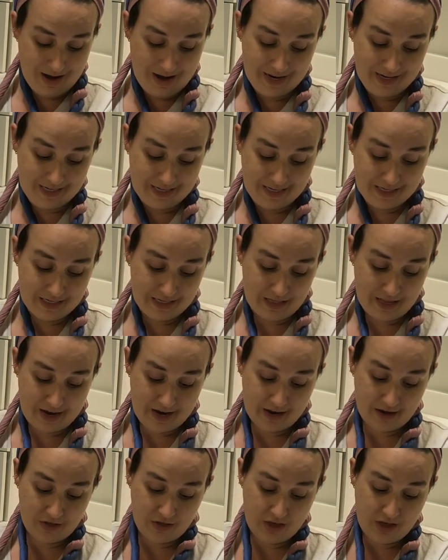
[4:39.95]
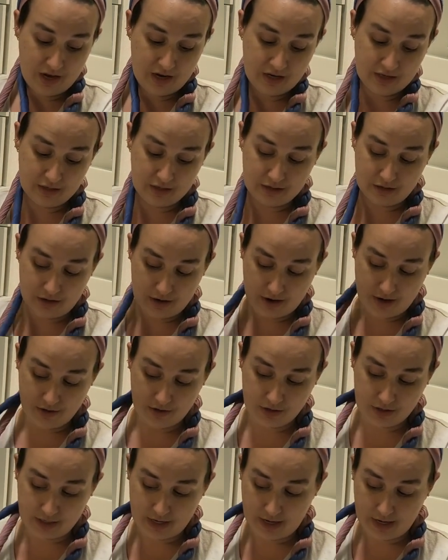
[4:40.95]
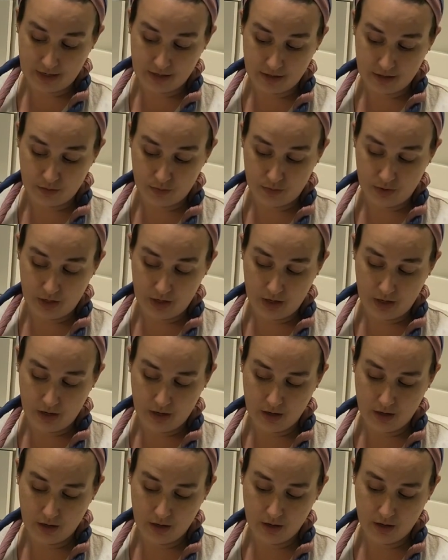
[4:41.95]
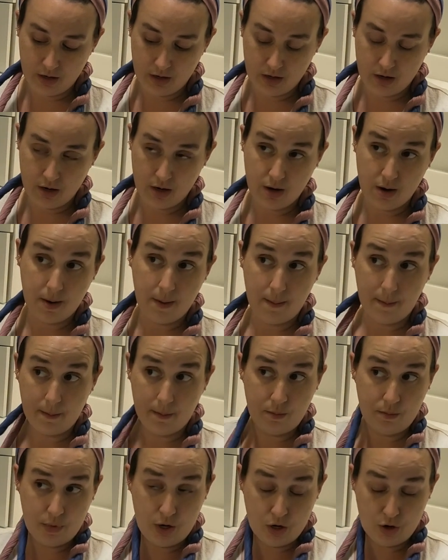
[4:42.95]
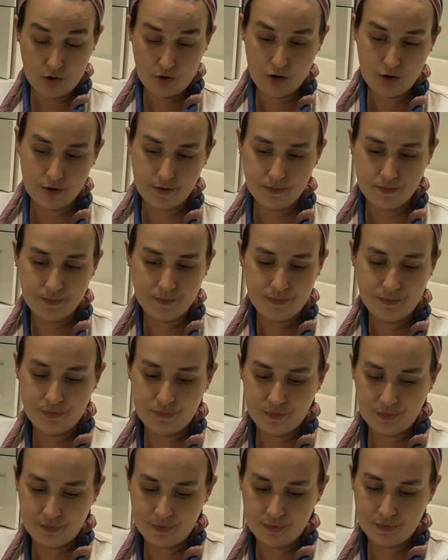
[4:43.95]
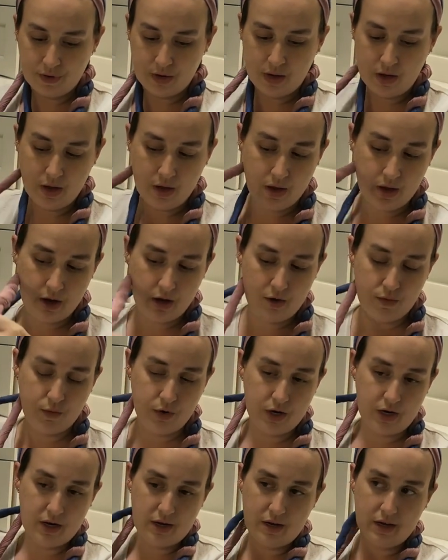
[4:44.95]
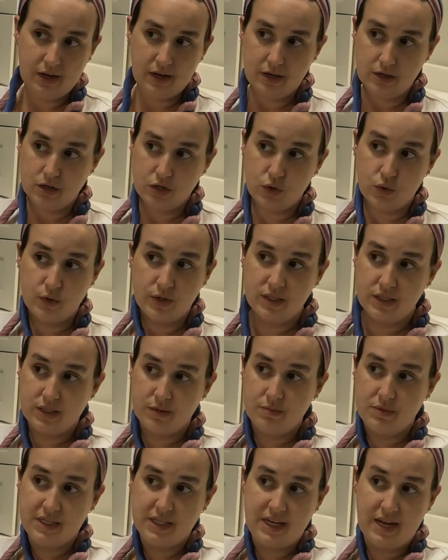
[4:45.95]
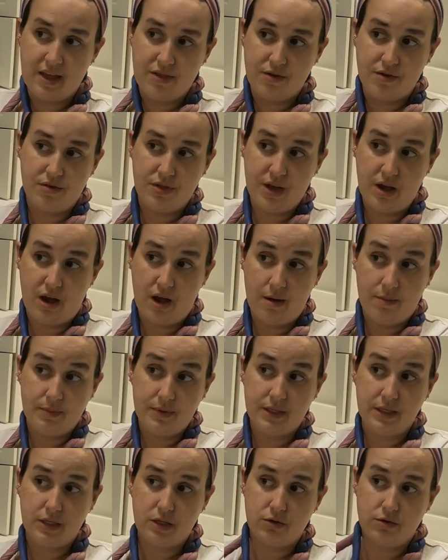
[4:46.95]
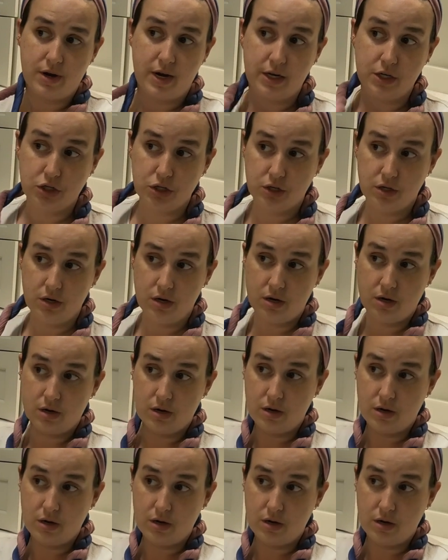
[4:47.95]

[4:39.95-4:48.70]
I tend to like things on either side to be mirror. And we're gonna, again, twist them together the opposite direction.